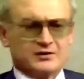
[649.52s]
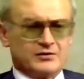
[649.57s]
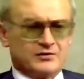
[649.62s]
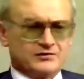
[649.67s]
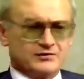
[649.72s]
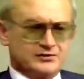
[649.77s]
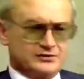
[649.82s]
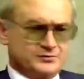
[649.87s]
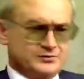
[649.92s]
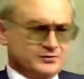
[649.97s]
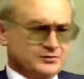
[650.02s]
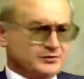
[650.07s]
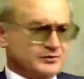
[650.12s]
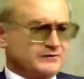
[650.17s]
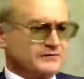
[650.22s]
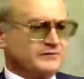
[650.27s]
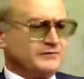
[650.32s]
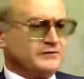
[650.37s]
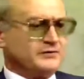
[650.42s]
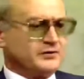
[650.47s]
and all this
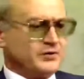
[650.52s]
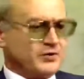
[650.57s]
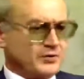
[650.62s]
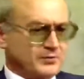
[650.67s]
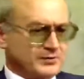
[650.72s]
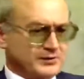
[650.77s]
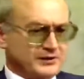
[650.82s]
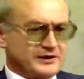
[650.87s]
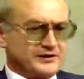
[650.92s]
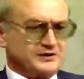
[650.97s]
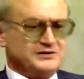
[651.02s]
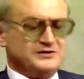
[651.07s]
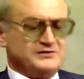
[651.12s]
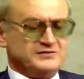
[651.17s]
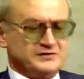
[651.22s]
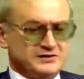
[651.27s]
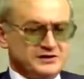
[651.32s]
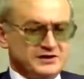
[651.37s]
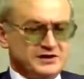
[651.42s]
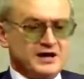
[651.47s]
beautiful, noble
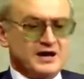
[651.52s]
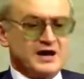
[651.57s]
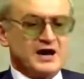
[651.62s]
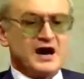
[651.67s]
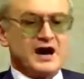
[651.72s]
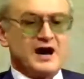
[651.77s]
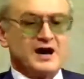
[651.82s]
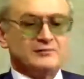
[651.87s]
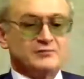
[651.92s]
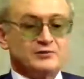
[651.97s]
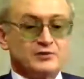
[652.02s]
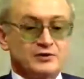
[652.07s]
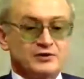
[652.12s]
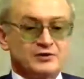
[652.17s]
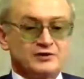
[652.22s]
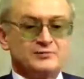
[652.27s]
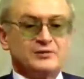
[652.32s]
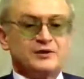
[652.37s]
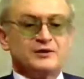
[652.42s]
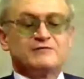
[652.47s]
activity. I'm
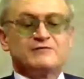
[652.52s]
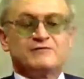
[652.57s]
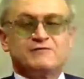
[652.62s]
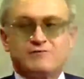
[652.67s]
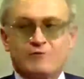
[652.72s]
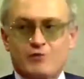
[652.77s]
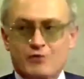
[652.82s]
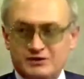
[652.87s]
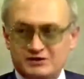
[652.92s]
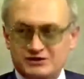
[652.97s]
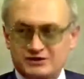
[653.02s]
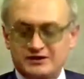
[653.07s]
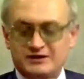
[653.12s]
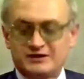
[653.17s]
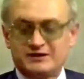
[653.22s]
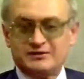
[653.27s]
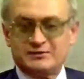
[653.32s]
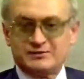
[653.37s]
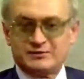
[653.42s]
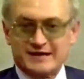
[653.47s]
talking about
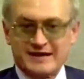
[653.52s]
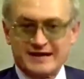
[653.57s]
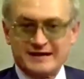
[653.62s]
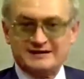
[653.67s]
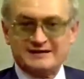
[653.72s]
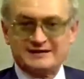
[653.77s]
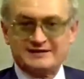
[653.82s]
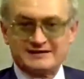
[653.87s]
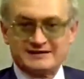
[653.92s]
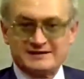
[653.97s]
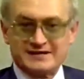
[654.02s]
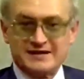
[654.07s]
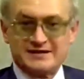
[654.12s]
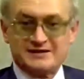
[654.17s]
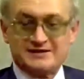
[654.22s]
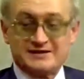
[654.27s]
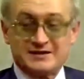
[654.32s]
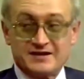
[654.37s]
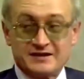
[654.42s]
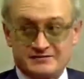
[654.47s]
forcing United
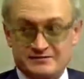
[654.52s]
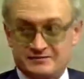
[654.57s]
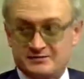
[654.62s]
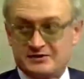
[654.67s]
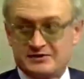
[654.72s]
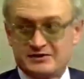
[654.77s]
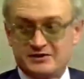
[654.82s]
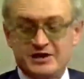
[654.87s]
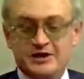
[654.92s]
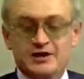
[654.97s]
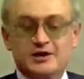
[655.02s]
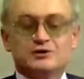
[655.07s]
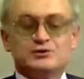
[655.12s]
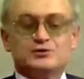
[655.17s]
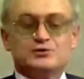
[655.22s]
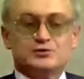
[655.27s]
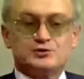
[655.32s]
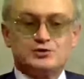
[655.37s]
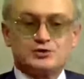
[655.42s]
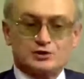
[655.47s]
States government
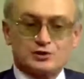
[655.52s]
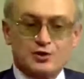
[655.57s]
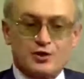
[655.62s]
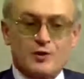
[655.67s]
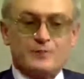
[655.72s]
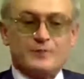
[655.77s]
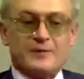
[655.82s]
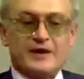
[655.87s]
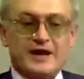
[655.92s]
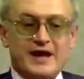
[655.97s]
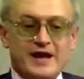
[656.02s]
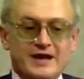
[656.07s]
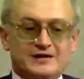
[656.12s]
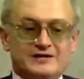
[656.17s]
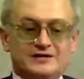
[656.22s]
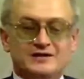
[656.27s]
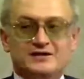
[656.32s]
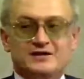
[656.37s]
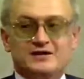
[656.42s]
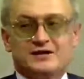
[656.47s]
to stop
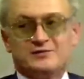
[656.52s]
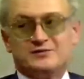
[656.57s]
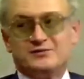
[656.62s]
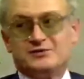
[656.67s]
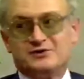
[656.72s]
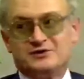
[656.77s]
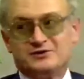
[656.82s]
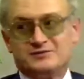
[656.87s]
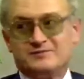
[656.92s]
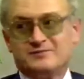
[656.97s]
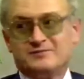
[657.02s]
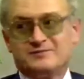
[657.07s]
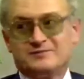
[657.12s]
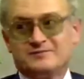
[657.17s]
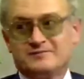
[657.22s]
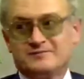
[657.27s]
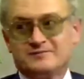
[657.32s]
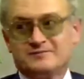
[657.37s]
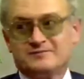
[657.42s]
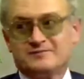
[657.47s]
aiding communism.
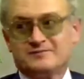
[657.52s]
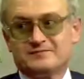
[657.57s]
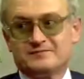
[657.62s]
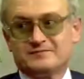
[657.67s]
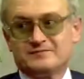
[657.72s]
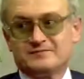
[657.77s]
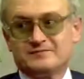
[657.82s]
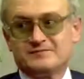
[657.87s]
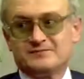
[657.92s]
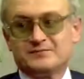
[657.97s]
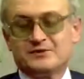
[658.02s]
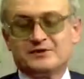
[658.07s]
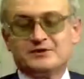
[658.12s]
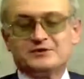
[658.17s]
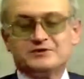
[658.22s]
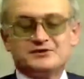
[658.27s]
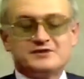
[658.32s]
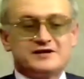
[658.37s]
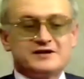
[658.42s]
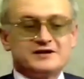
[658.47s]

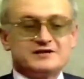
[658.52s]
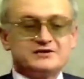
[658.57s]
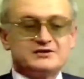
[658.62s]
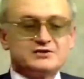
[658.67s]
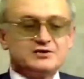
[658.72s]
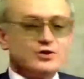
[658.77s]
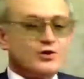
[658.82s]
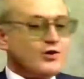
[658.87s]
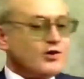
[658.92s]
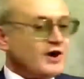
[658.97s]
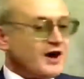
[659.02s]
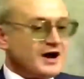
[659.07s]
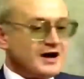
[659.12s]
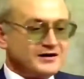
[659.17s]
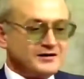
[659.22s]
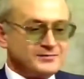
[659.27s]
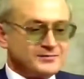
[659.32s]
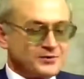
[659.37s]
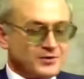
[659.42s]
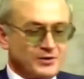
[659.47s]
Because there is no
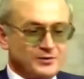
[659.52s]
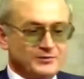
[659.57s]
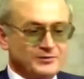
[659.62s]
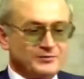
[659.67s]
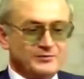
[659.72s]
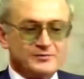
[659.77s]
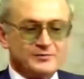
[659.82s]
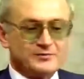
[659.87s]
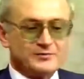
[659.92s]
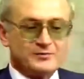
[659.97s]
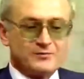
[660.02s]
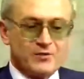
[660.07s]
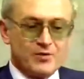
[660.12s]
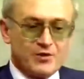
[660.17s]
other problem